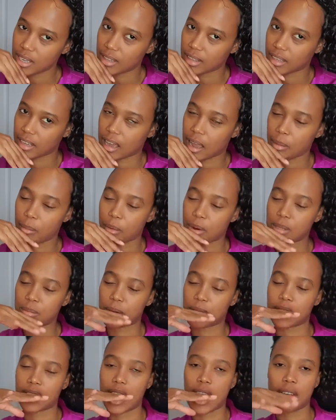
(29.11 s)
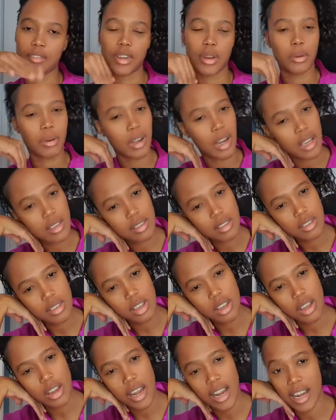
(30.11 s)
at the cameras because I have no glasses
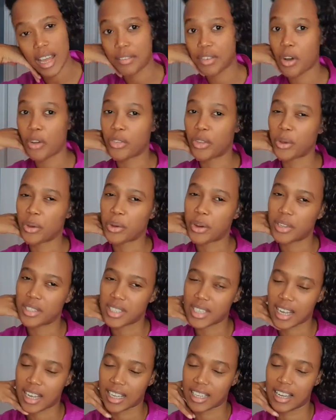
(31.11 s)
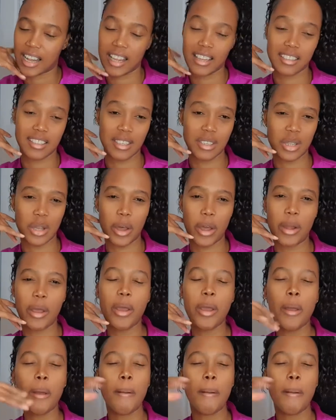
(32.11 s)
on and I've got no contact lenses on,